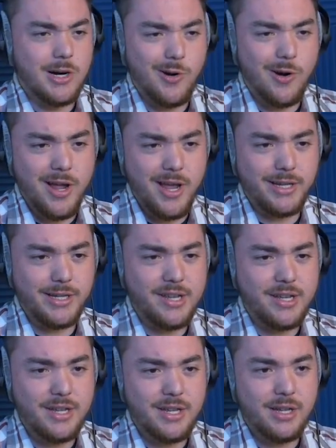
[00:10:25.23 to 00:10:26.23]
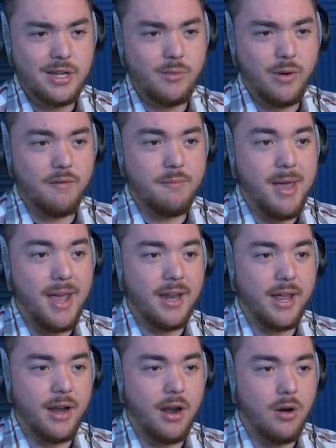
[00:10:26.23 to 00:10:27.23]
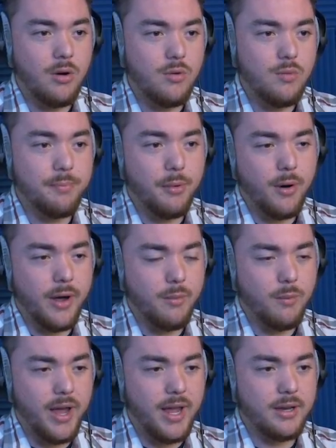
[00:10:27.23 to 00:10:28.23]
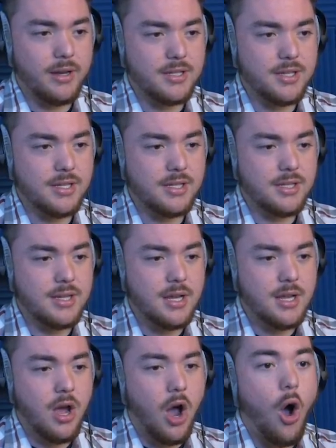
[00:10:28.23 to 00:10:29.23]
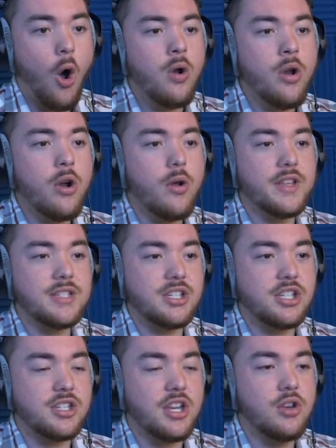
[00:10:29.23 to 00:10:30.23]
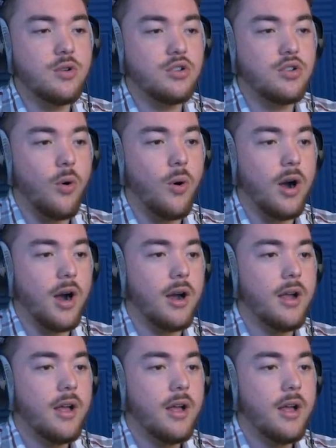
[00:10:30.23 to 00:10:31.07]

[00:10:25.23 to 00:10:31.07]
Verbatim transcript: All right, we have made it. Oh, boy. Wait, is this? Oh, no, no, no, this is just a new door.